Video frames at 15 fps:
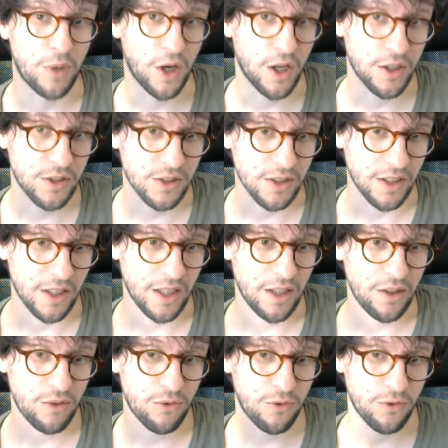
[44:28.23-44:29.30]
But
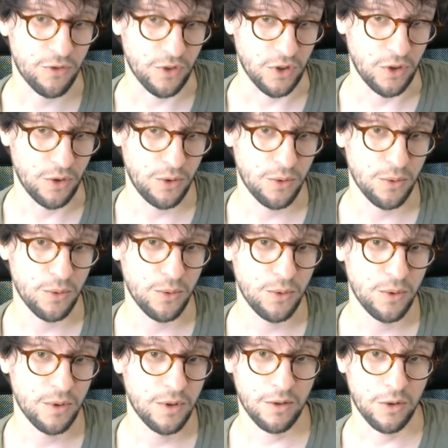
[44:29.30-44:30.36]
if
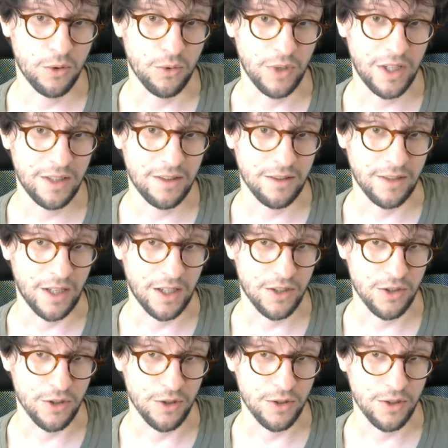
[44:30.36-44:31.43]
you create
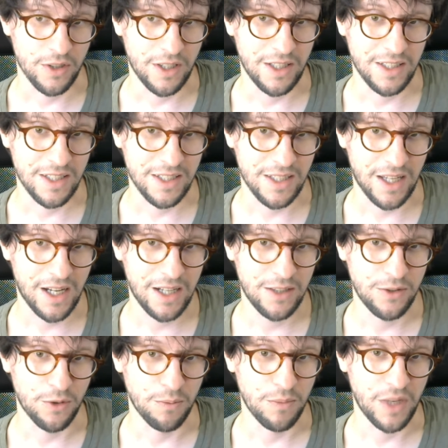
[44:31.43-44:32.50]
textures inside
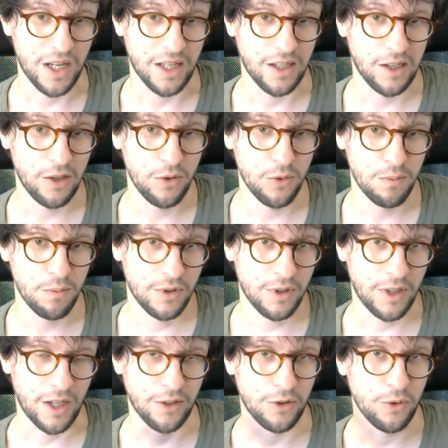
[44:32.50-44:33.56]
your main loop
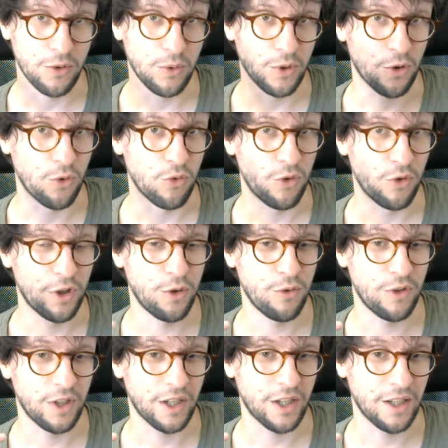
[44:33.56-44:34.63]
and do it over and
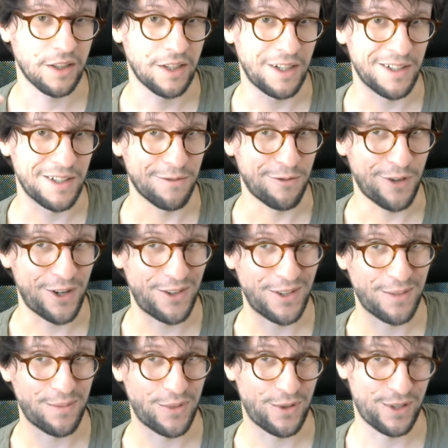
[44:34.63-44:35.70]
over again, then it's
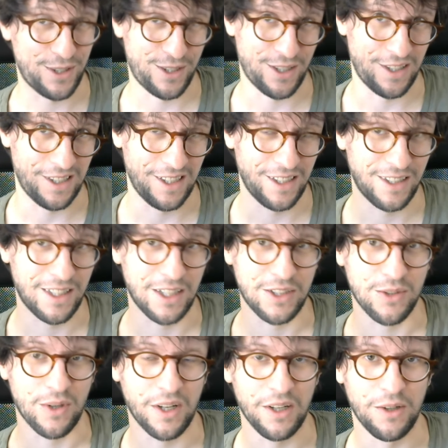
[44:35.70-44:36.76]
very important suddenly
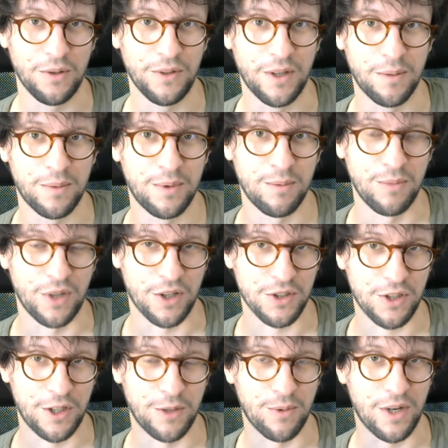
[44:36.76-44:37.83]
that you unload them,
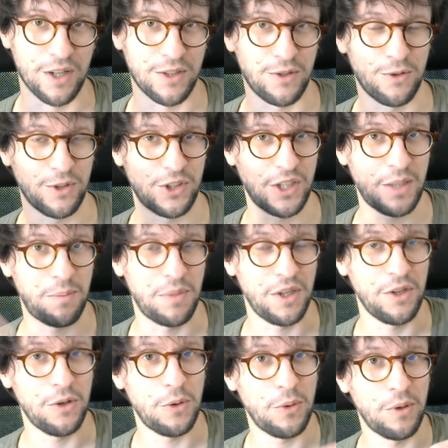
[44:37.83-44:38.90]
because otherwise your
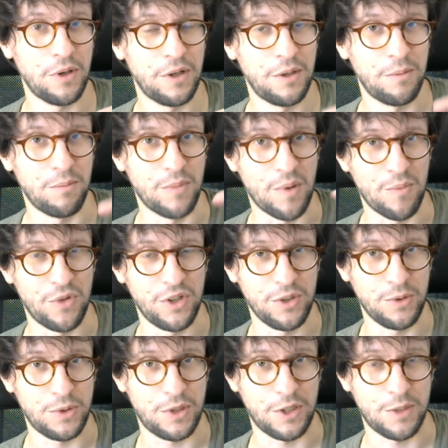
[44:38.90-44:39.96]
GPU memory
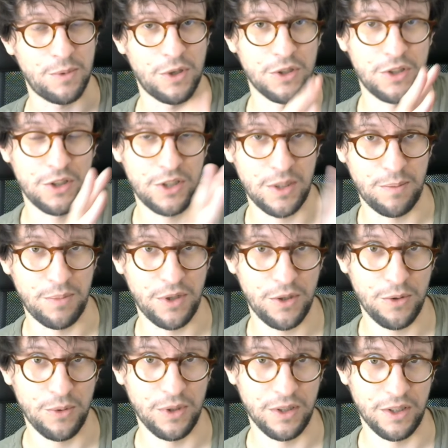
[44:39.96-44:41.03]
usage, because the
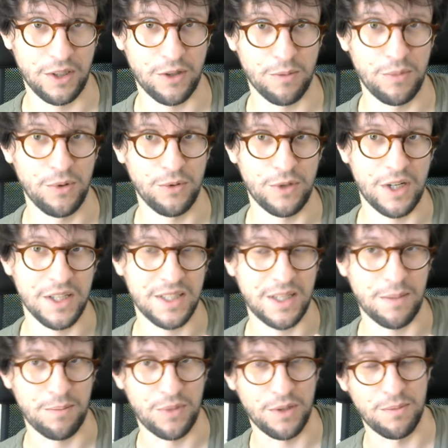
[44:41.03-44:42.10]
GPU in the computer has
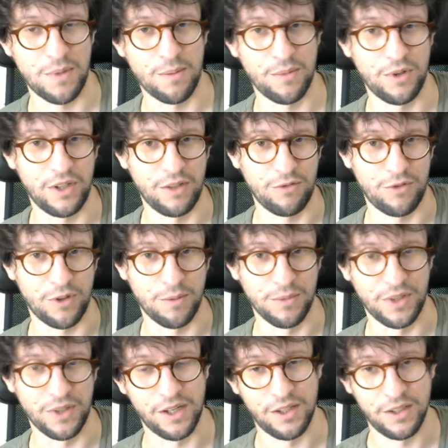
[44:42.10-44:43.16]
separate memory from
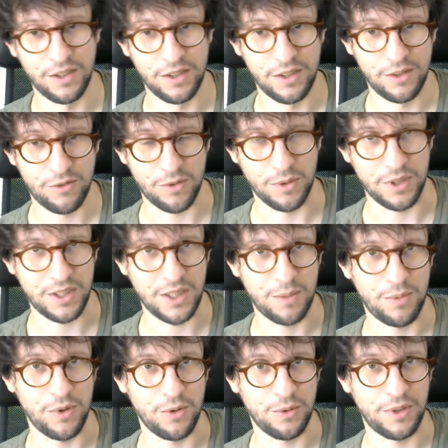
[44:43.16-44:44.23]
the
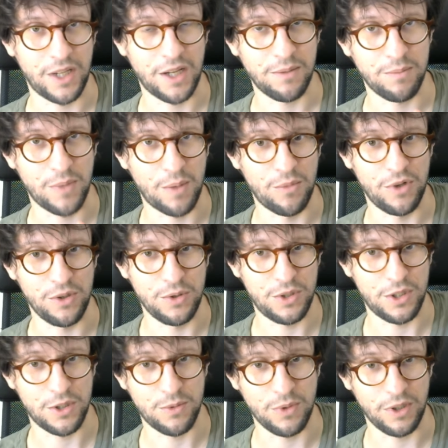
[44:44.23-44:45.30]
CPU. That memory
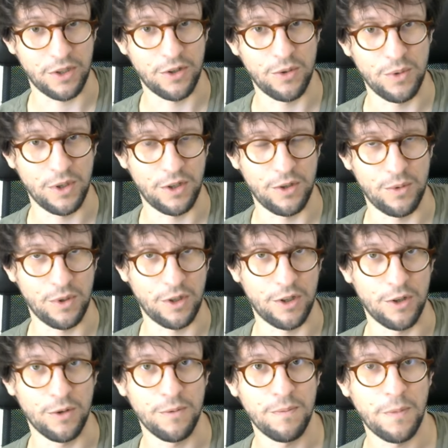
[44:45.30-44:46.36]
usage will grow and grow and
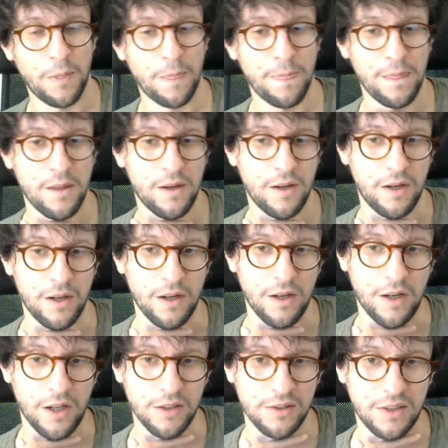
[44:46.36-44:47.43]
grow
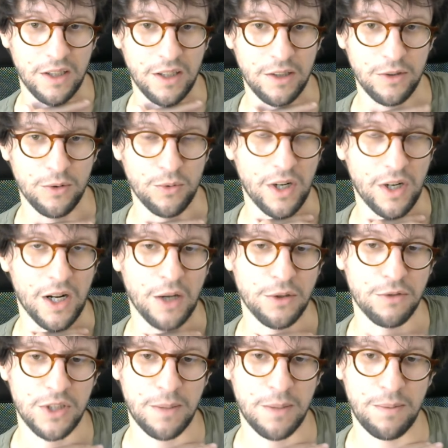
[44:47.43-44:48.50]
until you run out
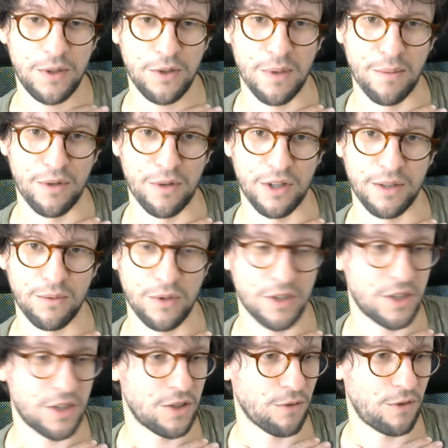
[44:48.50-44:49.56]
of GPU memory,
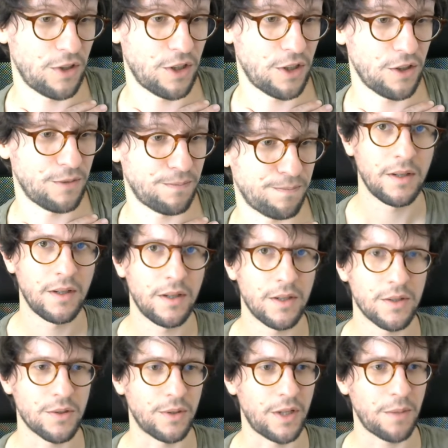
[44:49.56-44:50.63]
which is not very good.
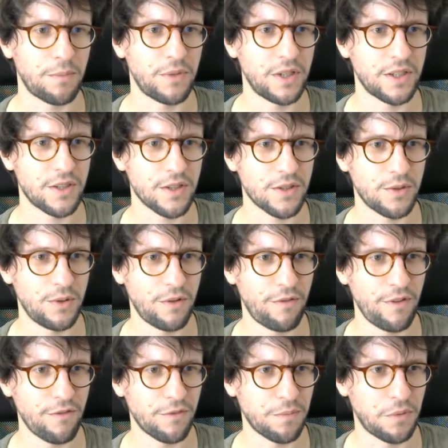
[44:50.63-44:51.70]
So that brings us to the
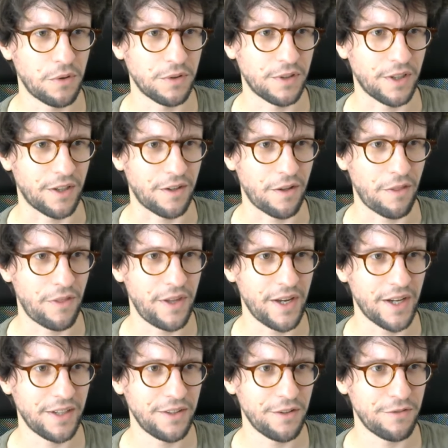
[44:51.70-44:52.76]
fifth point here, the
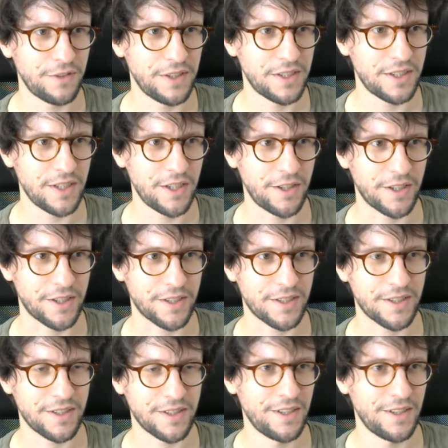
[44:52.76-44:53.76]
end of this series.